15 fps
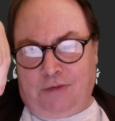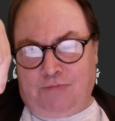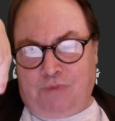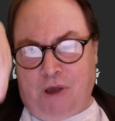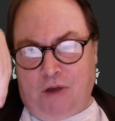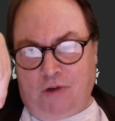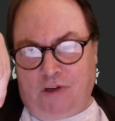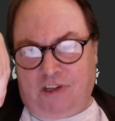
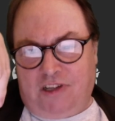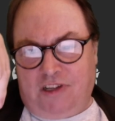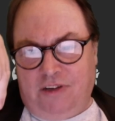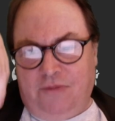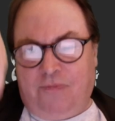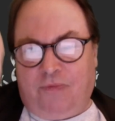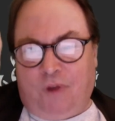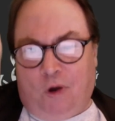post
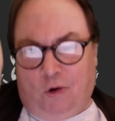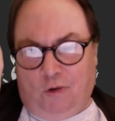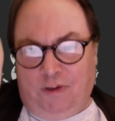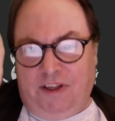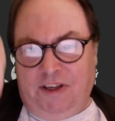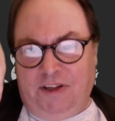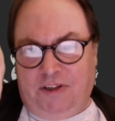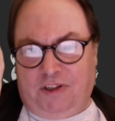on
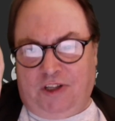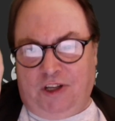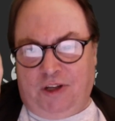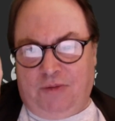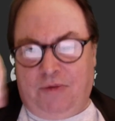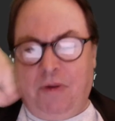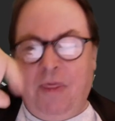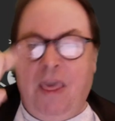YouTube.